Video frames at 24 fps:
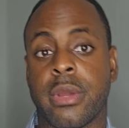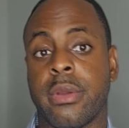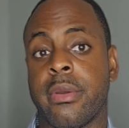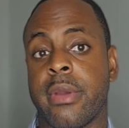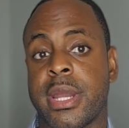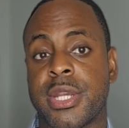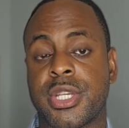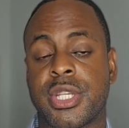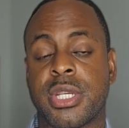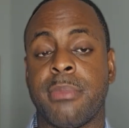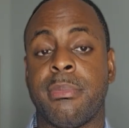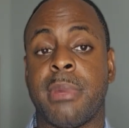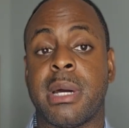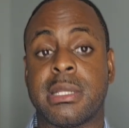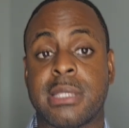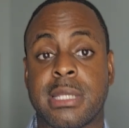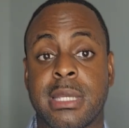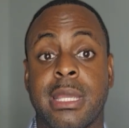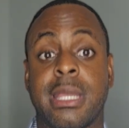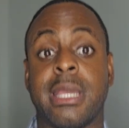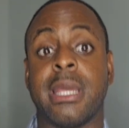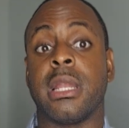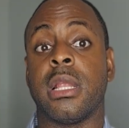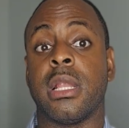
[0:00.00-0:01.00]
actually about to
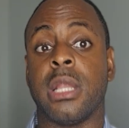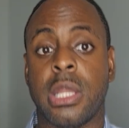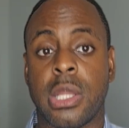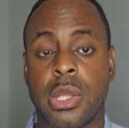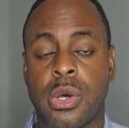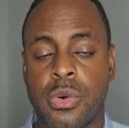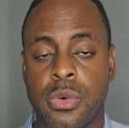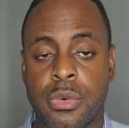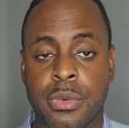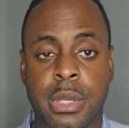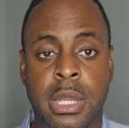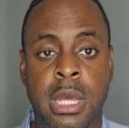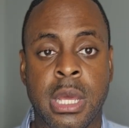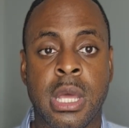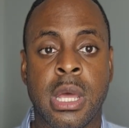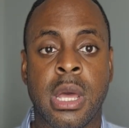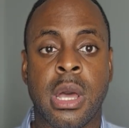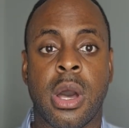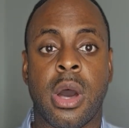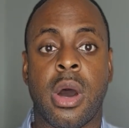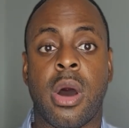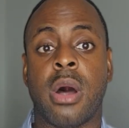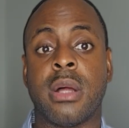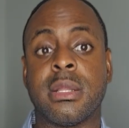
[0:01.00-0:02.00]
get a loan
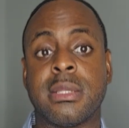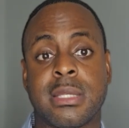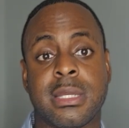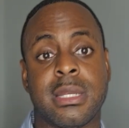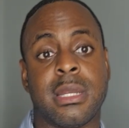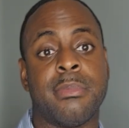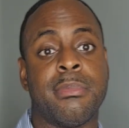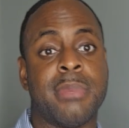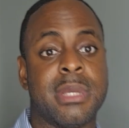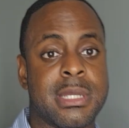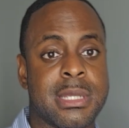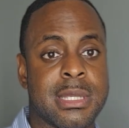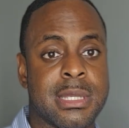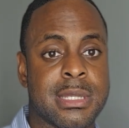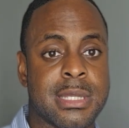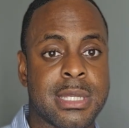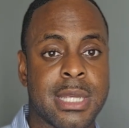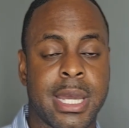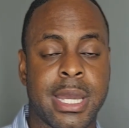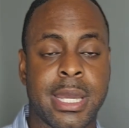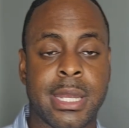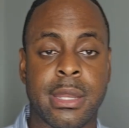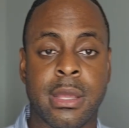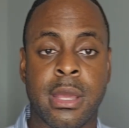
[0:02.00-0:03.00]
onto the business
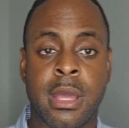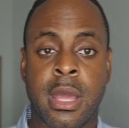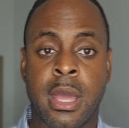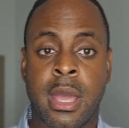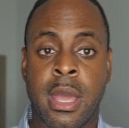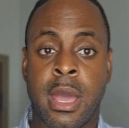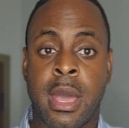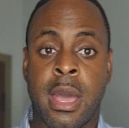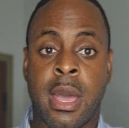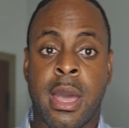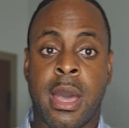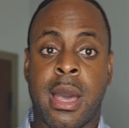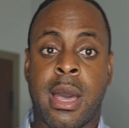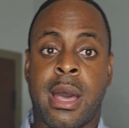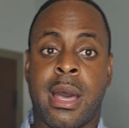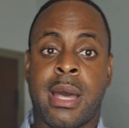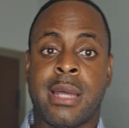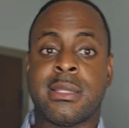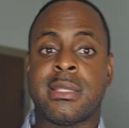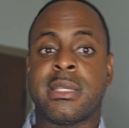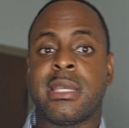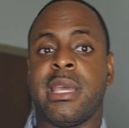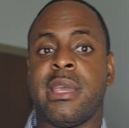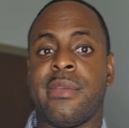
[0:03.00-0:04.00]
side.
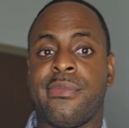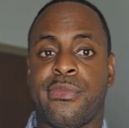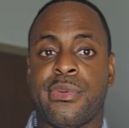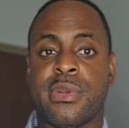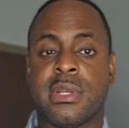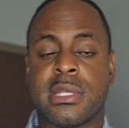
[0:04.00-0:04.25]
Take, for